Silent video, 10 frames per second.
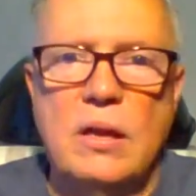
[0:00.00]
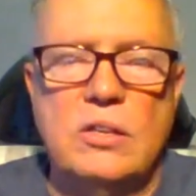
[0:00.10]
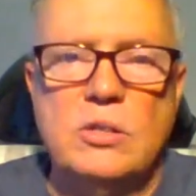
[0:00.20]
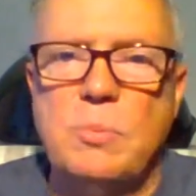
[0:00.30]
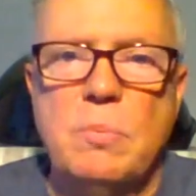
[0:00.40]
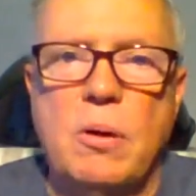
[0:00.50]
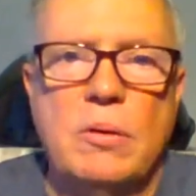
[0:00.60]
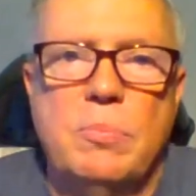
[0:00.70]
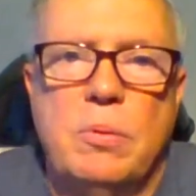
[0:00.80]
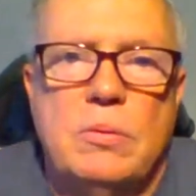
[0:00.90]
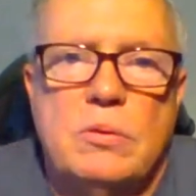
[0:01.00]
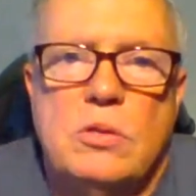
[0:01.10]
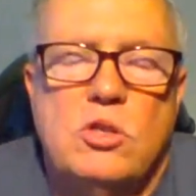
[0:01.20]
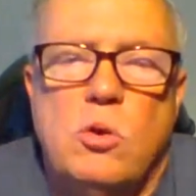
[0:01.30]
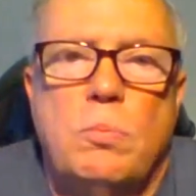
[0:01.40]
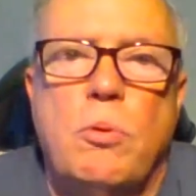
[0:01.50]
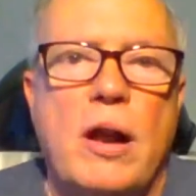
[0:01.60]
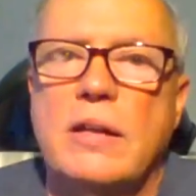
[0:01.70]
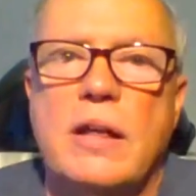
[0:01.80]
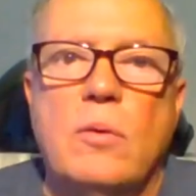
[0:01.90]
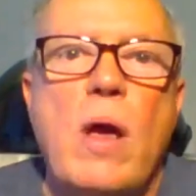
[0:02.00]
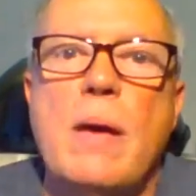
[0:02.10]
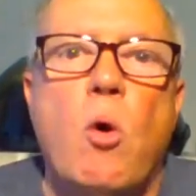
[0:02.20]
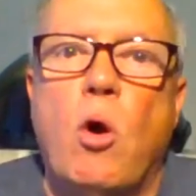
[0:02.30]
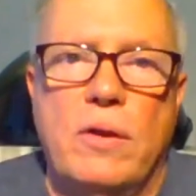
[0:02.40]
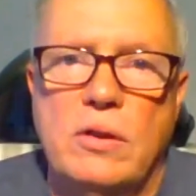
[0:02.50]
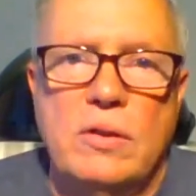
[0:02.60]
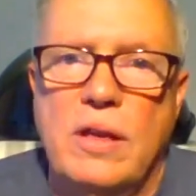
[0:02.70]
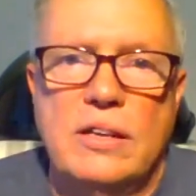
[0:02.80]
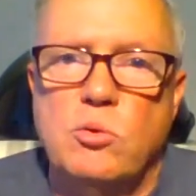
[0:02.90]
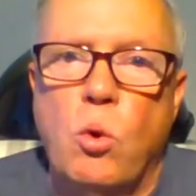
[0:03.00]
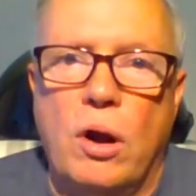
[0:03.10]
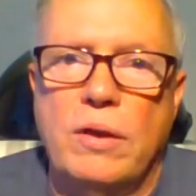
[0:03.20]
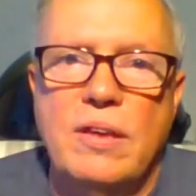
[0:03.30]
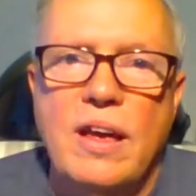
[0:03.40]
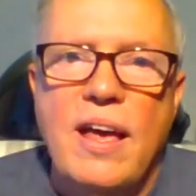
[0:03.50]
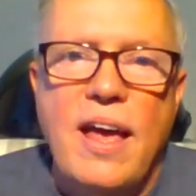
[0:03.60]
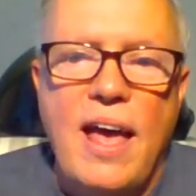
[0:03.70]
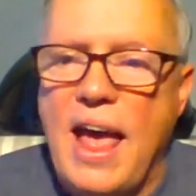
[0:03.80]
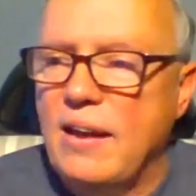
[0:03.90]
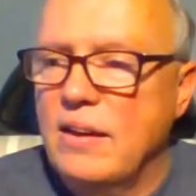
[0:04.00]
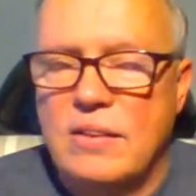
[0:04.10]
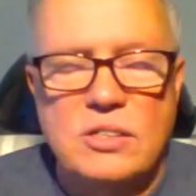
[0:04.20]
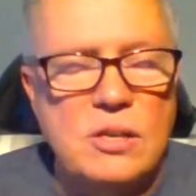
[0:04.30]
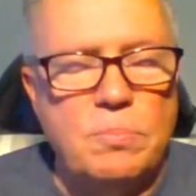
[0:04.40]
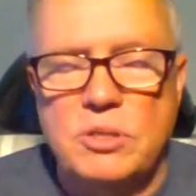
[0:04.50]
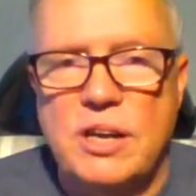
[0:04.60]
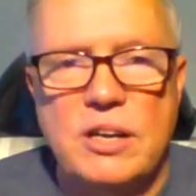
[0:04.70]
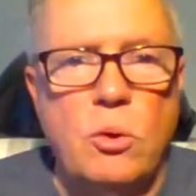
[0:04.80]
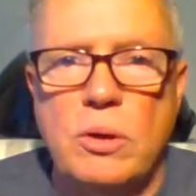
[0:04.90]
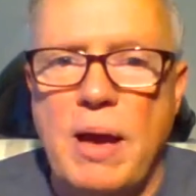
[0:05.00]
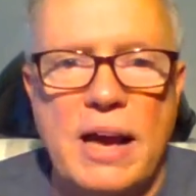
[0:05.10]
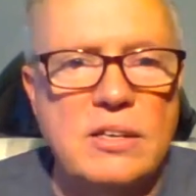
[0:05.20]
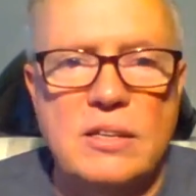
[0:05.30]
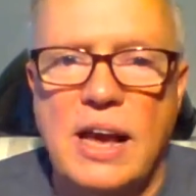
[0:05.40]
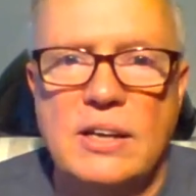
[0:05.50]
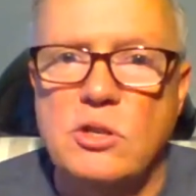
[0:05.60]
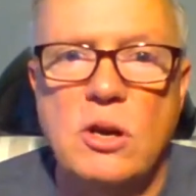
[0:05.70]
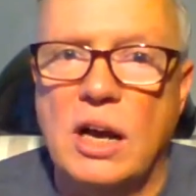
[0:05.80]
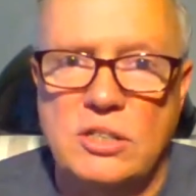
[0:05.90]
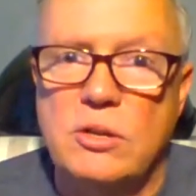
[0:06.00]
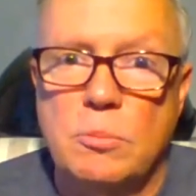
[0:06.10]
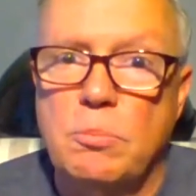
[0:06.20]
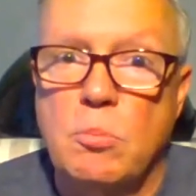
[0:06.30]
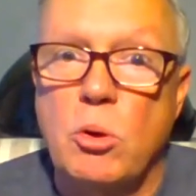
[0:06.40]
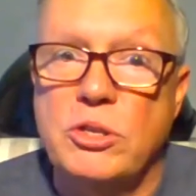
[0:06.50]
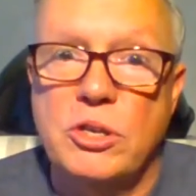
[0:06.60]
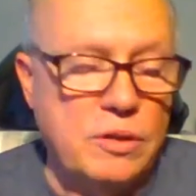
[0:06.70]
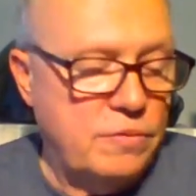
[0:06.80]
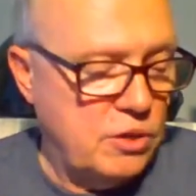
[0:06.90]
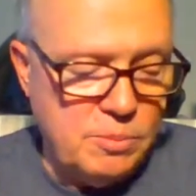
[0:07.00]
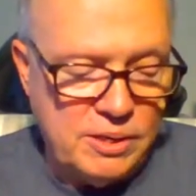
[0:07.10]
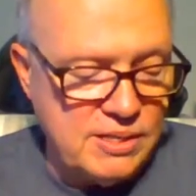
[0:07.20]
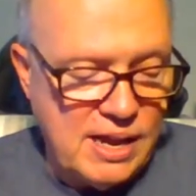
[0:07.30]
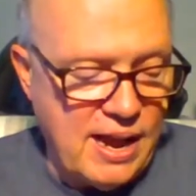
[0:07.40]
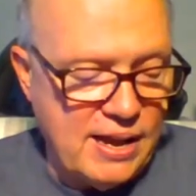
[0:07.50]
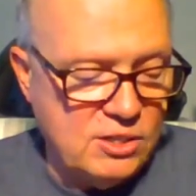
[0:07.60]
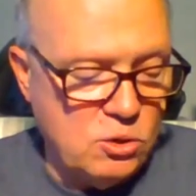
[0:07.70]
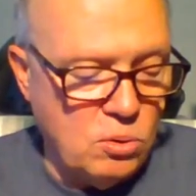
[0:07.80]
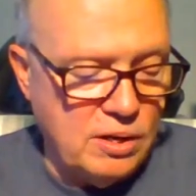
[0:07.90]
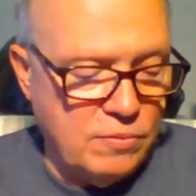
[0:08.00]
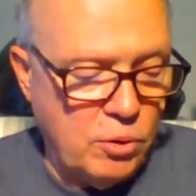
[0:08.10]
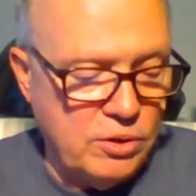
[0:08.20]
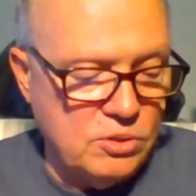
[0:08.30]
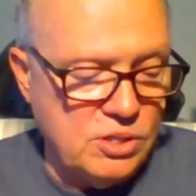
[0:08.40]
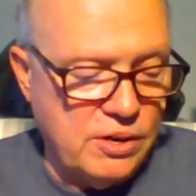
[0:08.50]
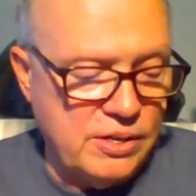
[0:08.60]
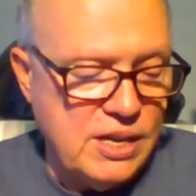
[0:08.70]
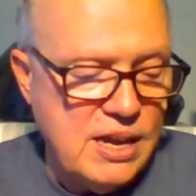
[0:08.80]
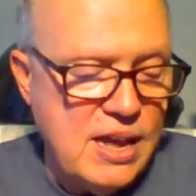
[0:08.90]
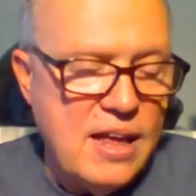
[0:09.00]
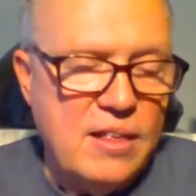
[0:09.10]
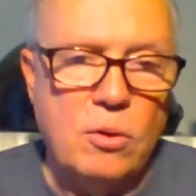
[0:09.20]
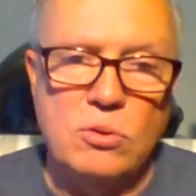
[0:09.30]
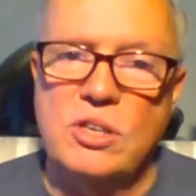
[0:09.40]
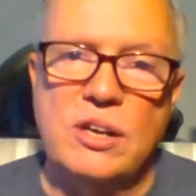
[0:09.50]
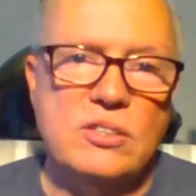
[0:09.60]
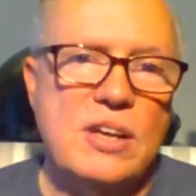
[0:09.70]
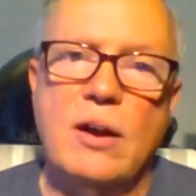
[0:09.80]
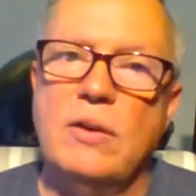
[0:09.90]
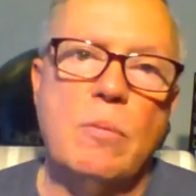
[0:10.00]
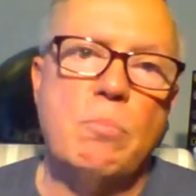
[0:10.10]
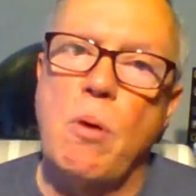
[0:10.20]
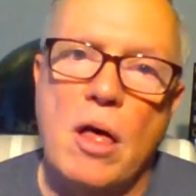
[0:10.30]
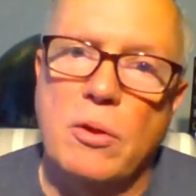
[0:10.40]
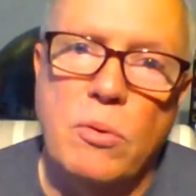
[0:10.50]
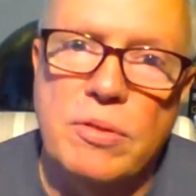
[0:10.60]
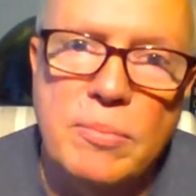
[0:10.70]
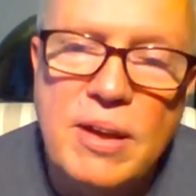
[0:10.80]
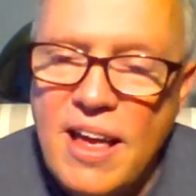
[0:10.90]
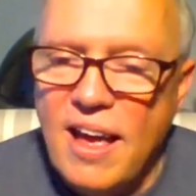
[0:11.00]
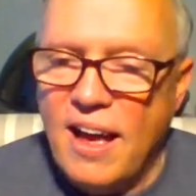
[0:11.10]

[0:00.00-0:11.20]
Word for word: you're just being sold product at way more than it's worth. And there's a percentage going back to the guys who got you, who promoted you in the first place. I totally avoid those areas, those deals. I don't even bother with them.